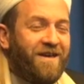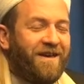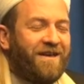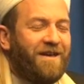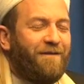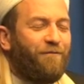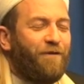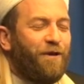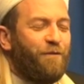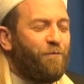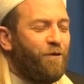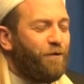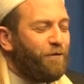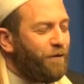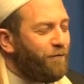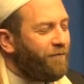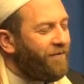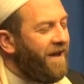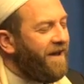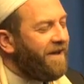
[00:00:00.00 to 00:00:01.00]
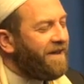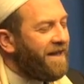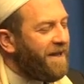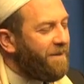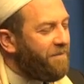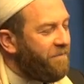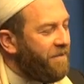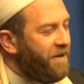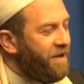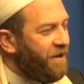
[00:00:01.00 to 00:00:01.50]
And if you want to find
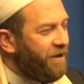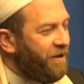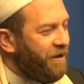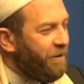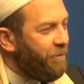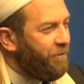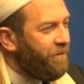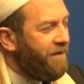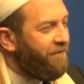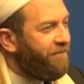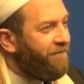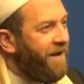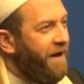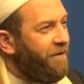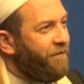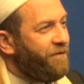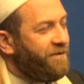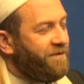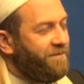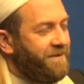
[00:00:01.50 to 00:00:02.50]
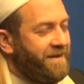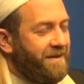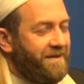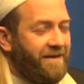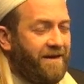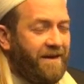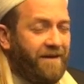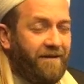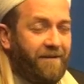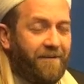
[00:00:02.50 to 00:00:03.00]
him, you would have found me
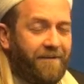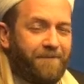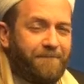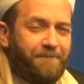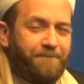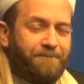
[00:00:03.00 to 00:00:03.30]
there.